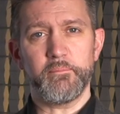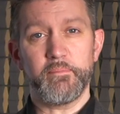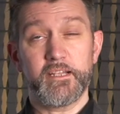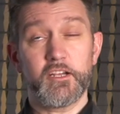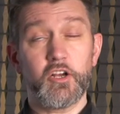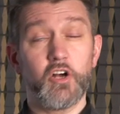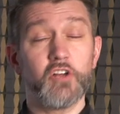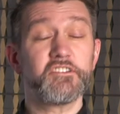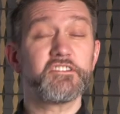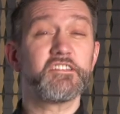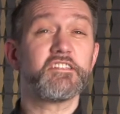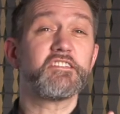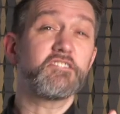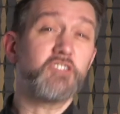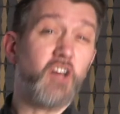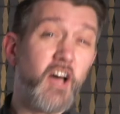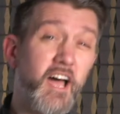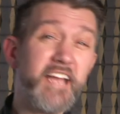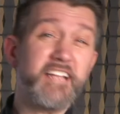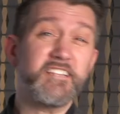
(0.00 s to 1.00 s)
because the
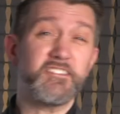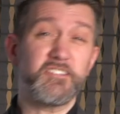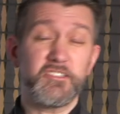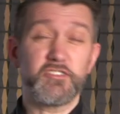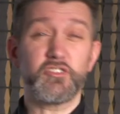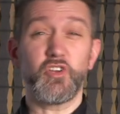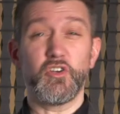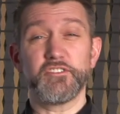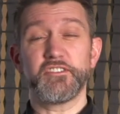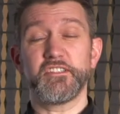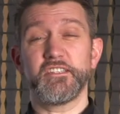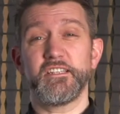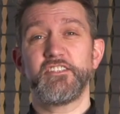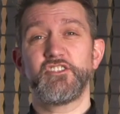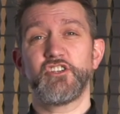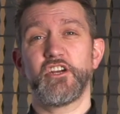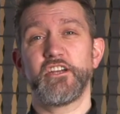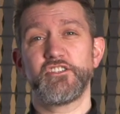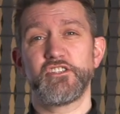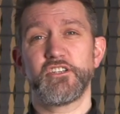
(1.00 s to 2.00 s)
science is constantly
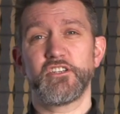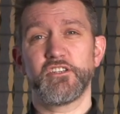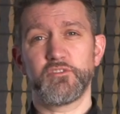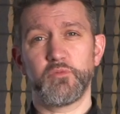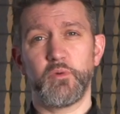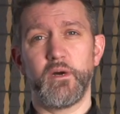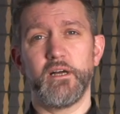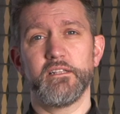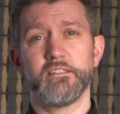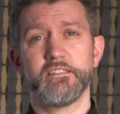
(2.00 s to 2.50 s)
changing as well.